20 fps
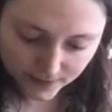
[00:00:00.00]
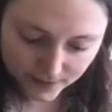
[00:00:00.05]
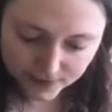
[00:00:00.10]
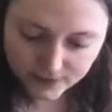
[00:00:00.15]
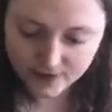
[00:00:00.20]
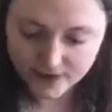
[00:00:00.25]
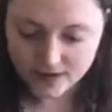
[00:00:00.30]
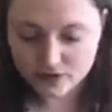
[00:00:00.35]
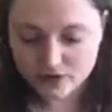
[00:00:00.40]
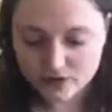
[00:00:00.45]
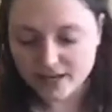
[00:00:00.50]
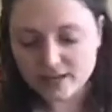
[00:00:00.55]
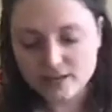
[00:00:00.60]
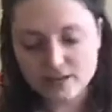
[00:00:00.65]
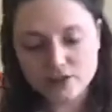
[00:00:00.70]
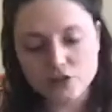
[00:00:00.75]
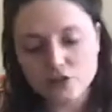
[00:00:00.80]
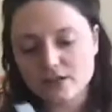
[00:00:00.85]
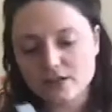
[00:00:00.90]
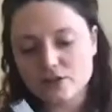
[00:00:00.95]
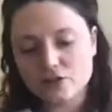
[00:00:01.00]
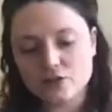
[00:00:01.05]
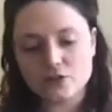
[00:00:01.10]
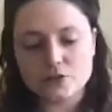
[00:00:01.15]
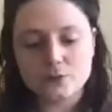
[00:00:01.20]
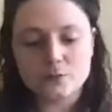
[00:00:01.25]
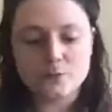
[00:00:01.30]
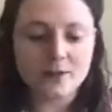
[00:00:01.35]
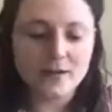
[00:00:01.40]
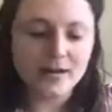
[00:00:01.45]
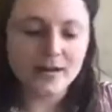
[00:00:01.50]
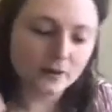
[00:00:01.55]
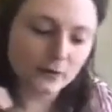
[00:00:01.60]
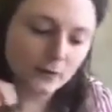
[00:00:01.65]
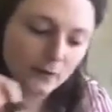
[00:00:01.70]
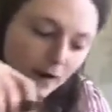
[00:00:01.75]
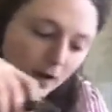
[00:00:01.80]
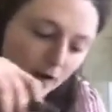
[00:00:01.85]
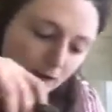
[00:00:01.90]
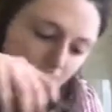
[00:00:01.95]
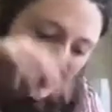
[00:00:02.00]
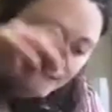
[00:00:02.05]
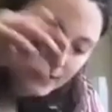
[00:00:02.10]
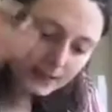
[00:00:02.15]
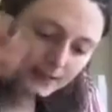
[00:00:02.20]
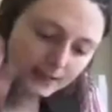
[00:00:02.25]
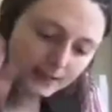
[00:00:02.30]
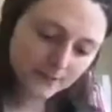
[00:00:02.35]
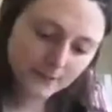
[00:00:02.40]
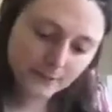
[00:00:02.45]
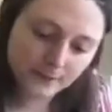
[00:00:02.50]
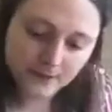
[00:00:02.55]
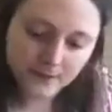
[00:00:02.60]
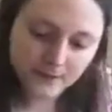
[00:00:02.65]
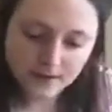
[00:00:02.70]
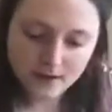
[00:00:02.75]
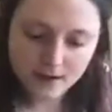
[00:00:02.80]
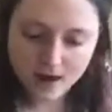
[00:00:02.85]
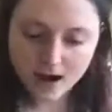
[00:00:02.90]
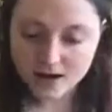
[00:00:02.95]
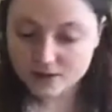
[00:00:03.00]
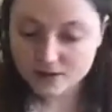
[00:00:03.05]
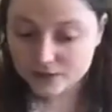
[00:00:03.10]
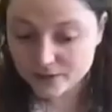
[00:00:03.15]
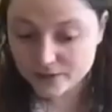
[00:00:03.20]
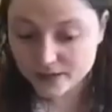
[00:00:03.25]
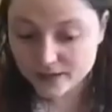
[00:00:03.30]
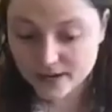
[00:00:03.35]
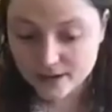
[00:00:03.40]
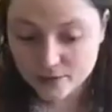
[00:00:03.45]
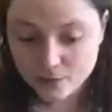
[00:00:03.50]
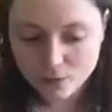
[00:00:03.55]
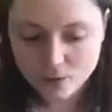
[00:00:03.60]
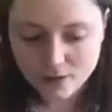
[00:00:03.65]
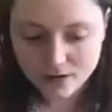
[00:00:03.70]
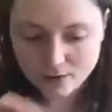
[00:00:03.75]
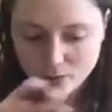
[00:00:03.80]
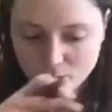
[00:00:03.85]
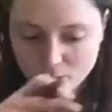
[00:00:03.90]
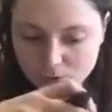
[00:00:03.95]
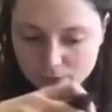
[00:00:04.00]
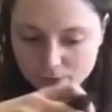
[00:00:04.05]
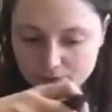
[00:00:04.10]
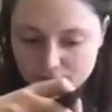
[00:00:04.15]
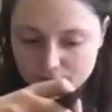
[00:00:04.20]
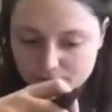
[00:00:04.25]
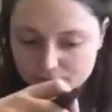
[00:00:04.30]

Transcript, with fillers: yeah you can you can just play around um i don't know yet what i want